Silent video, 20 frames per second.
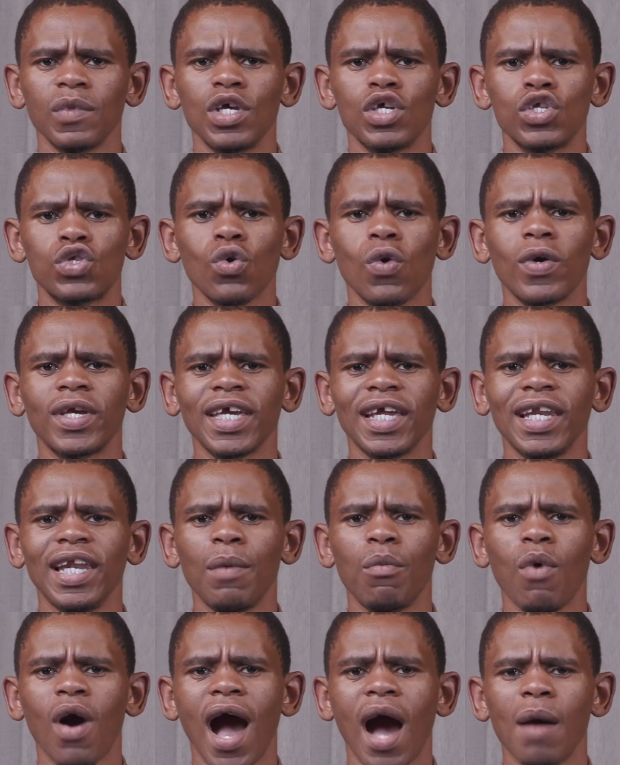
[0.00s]
So ke
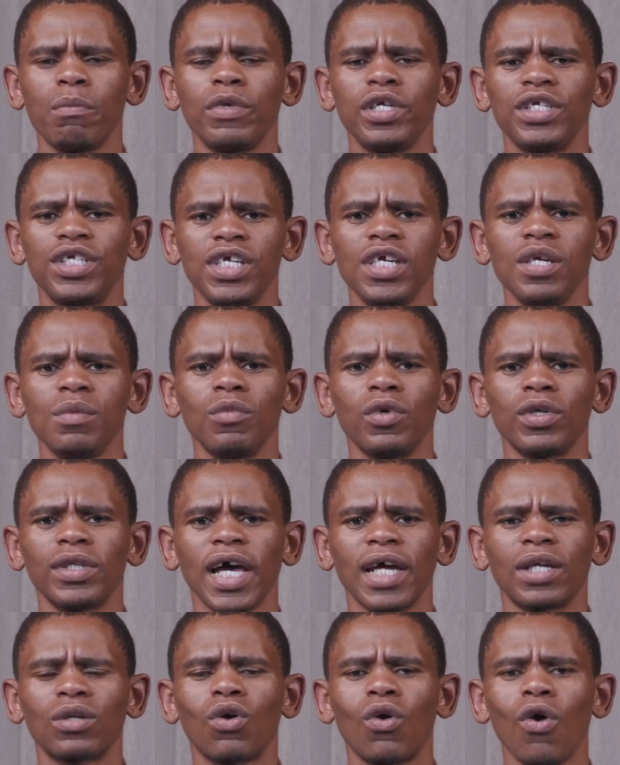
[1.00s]
leboga Modimo
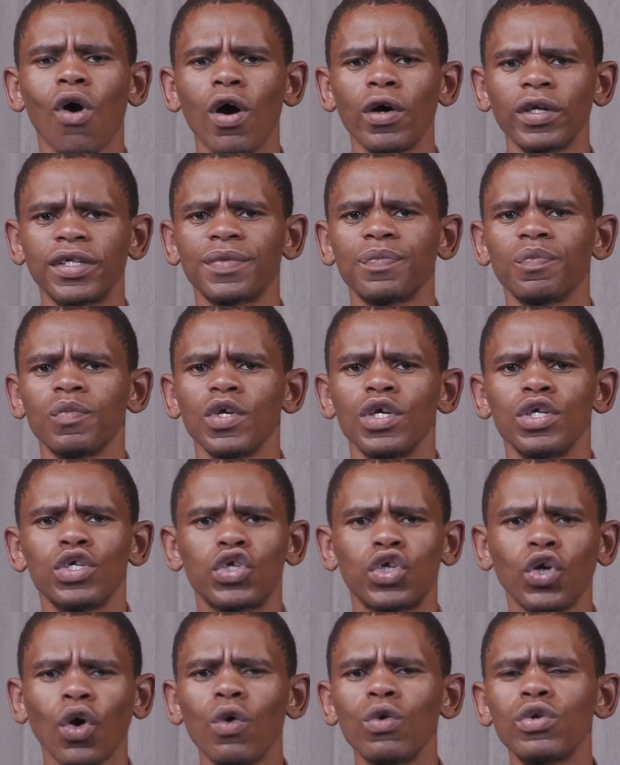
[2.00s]
that God
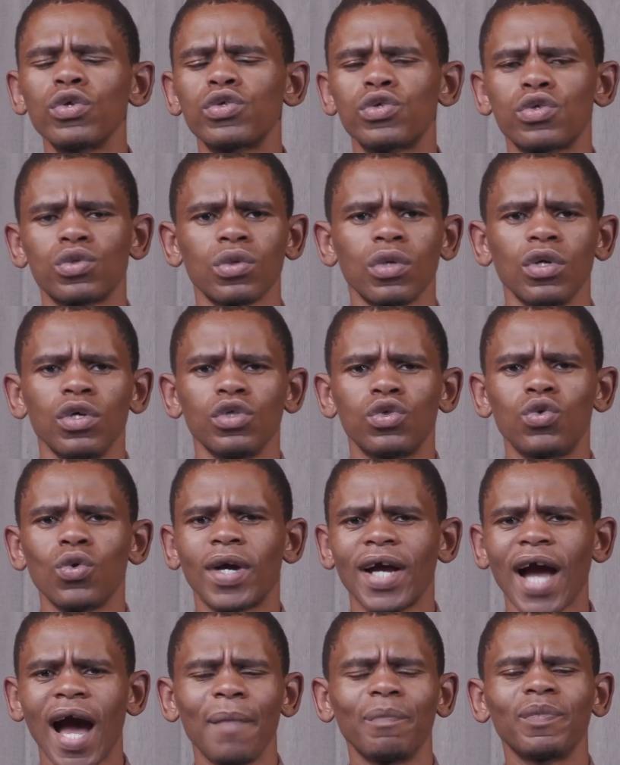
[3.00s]
chose to
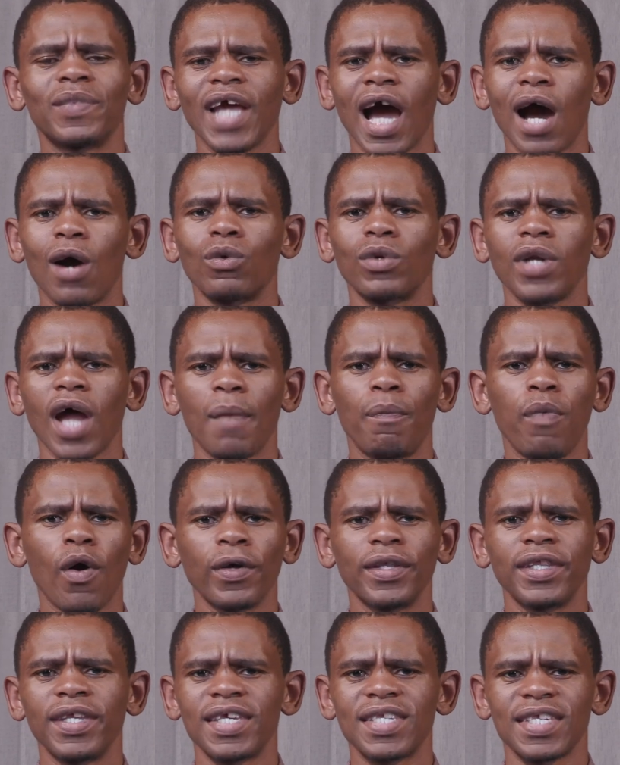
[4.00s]
come down
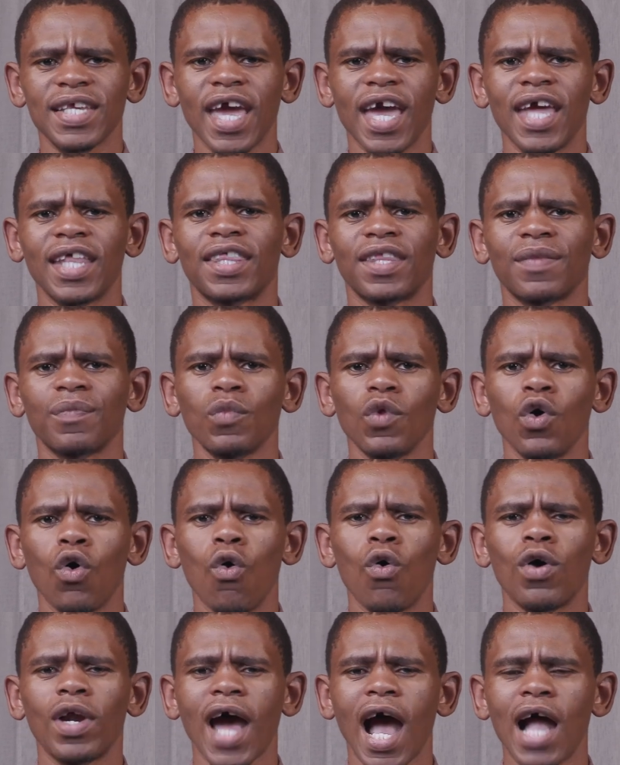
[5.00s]
upon this earth
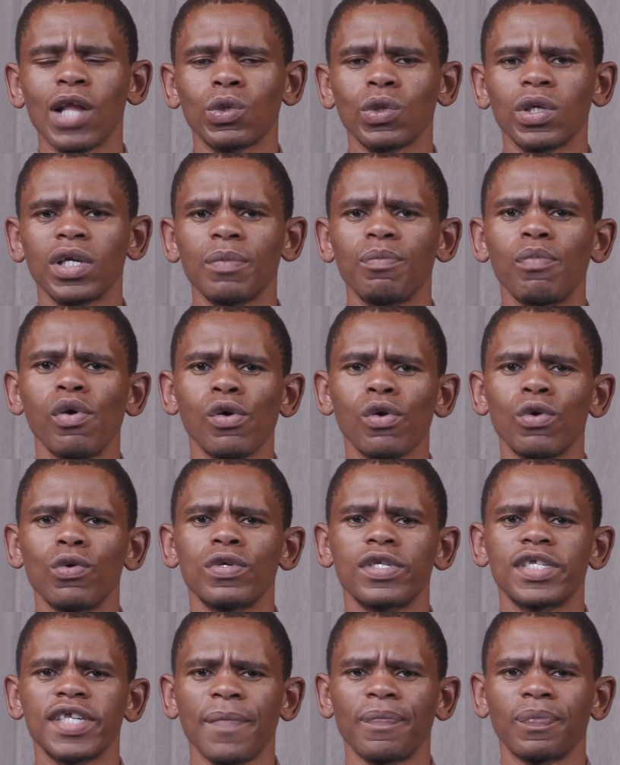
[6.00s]
gore a tlo re
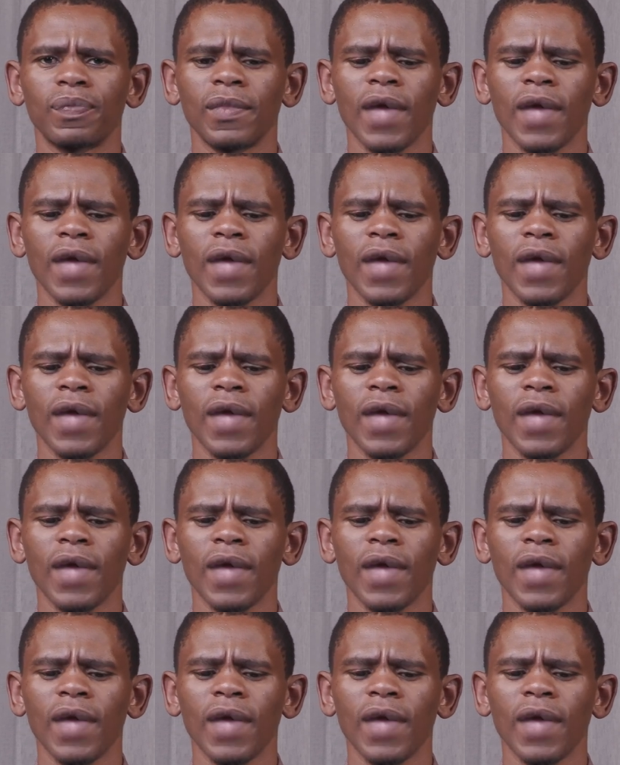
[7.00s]
pholosa.